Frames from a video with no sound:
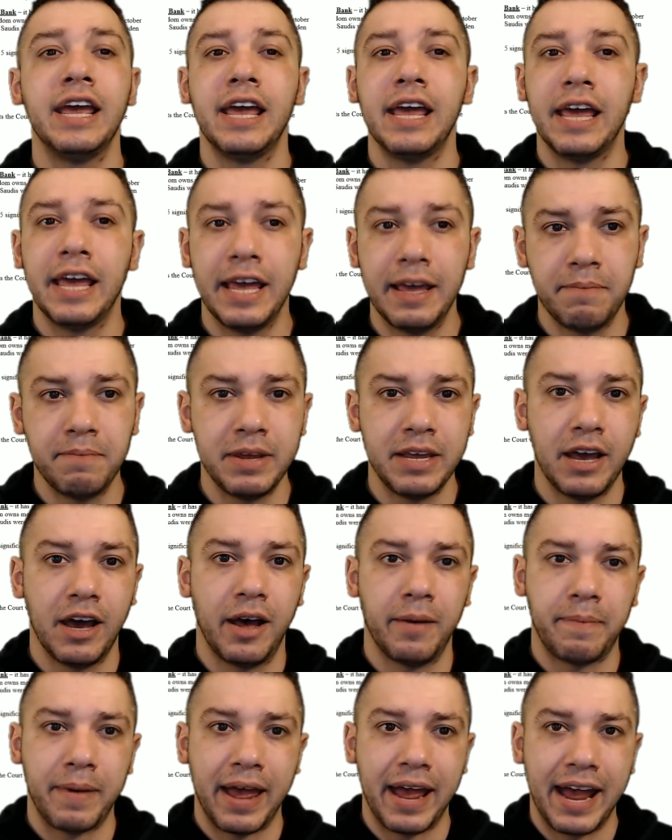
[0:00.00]
hit me
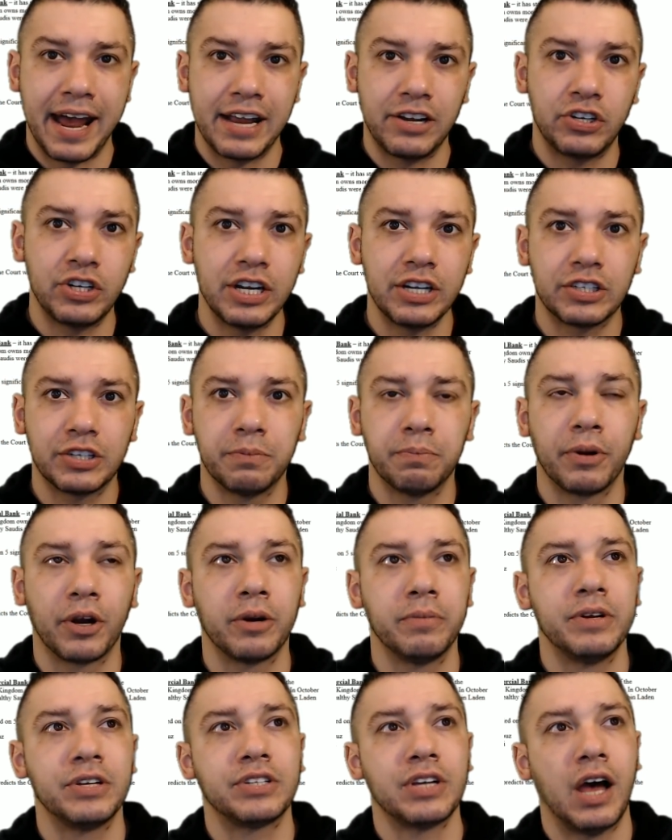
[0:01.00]
up at Jason
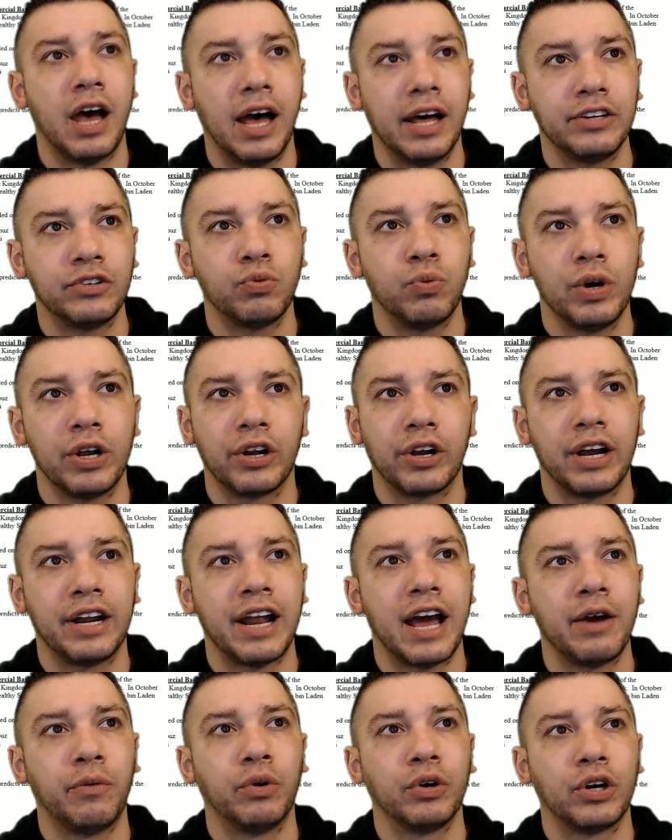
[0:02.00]
Burmis on Twitter, and
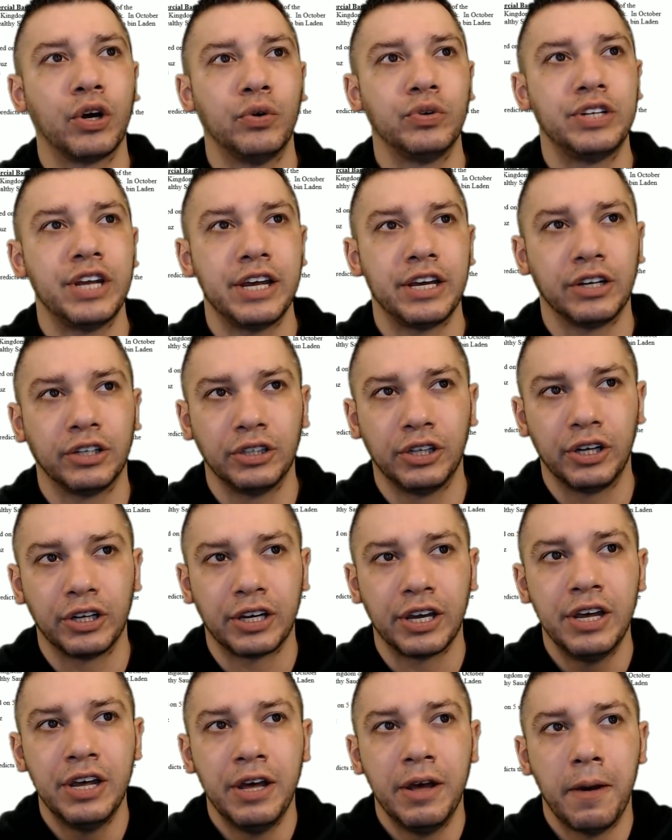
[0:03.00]
I will go take a look
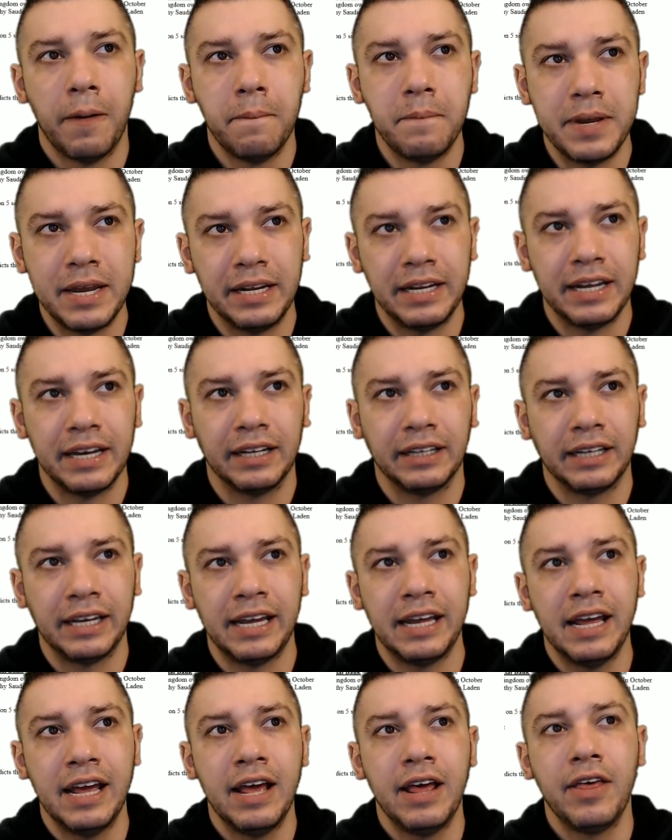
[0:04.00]

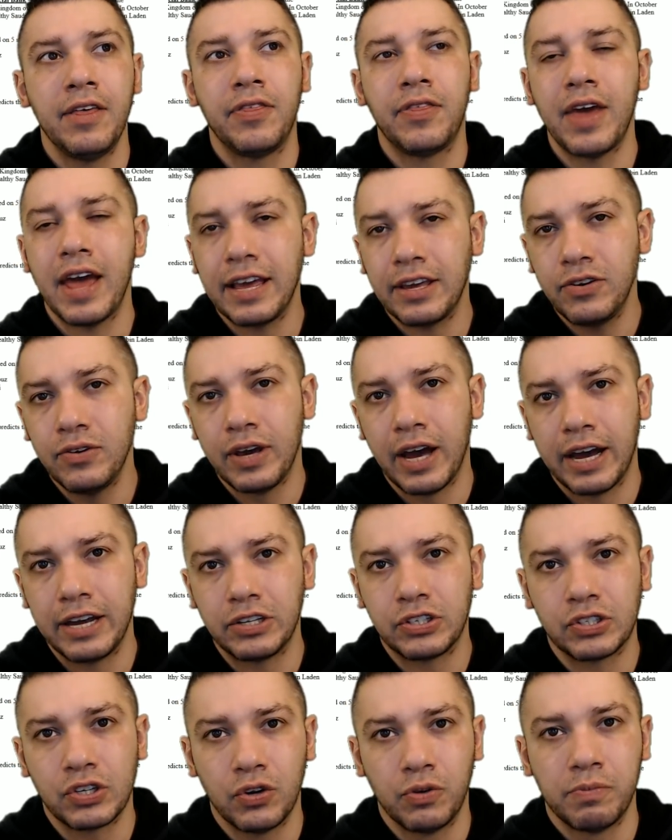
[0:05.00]
immediately. Thank you guys
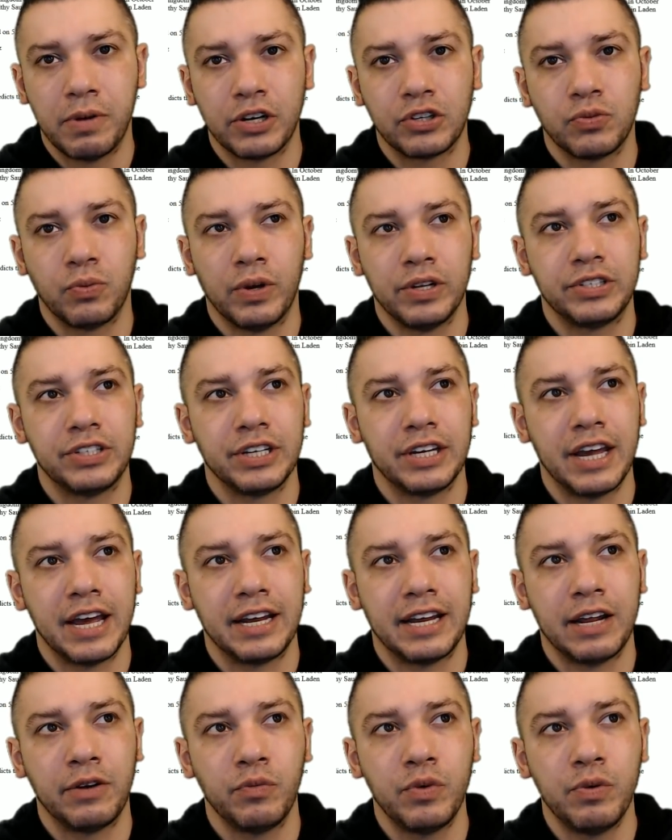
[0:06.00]
so much once again,
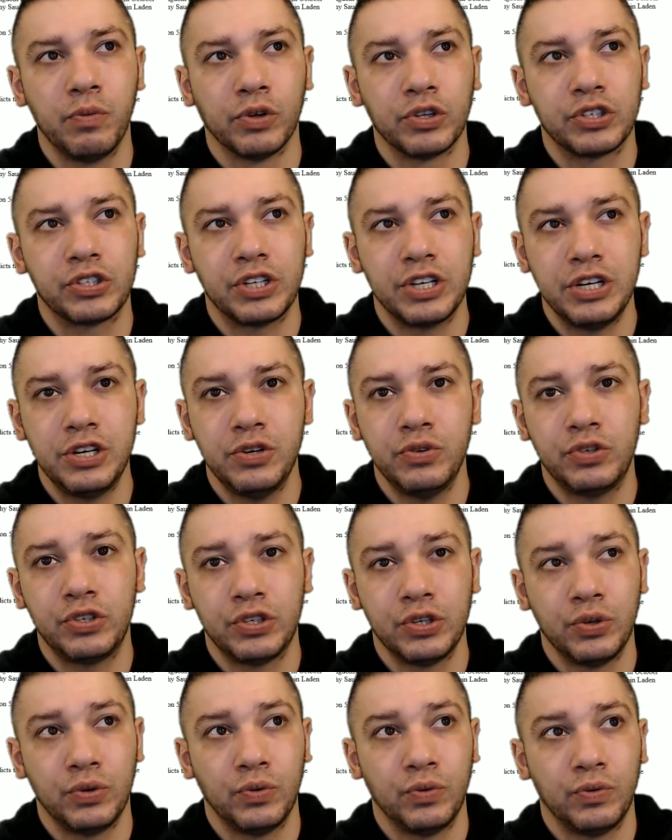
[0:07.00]
and we will see you
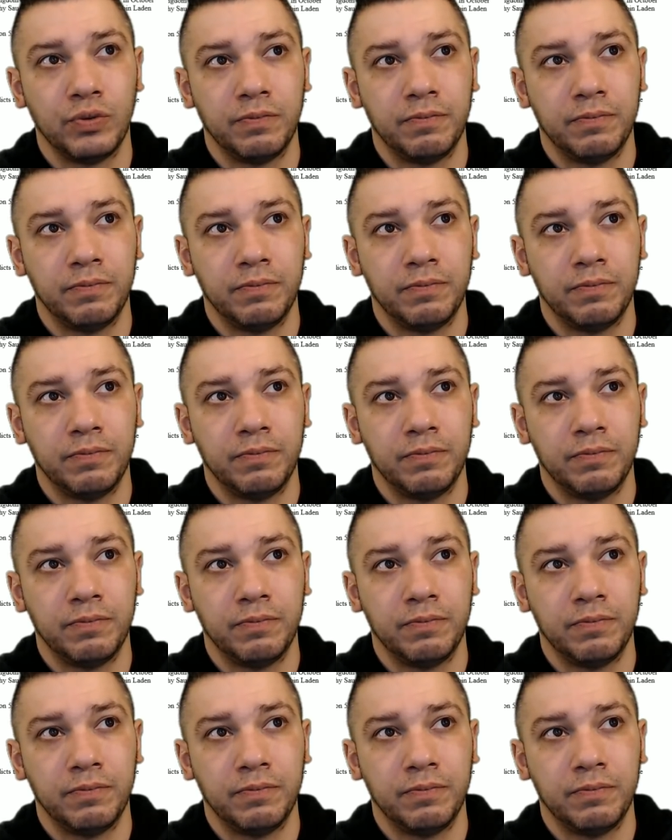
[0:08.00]
soon.